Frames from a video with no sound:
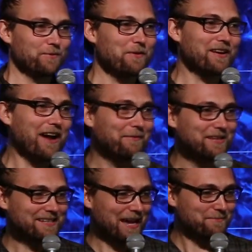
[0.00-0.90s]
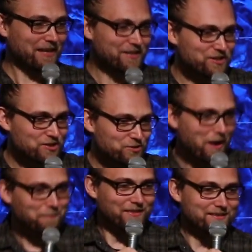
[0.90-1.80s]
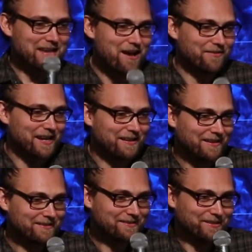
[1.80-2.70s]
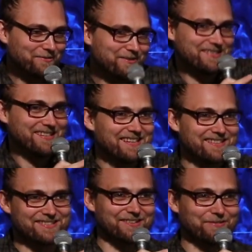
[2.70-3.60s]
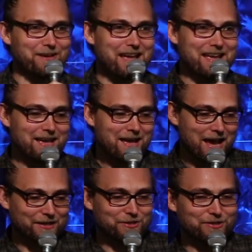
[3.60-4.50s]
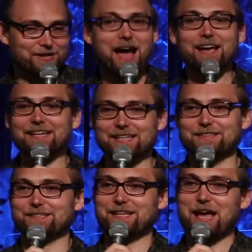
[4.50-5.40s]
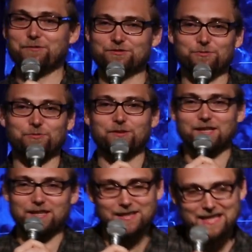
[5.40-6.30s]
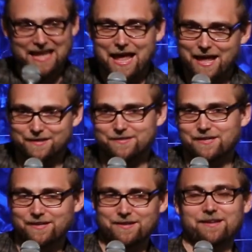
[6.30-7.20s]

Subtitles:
No matter how many times I dropped the towel and I twisted it a certain way, I could not get the towel to land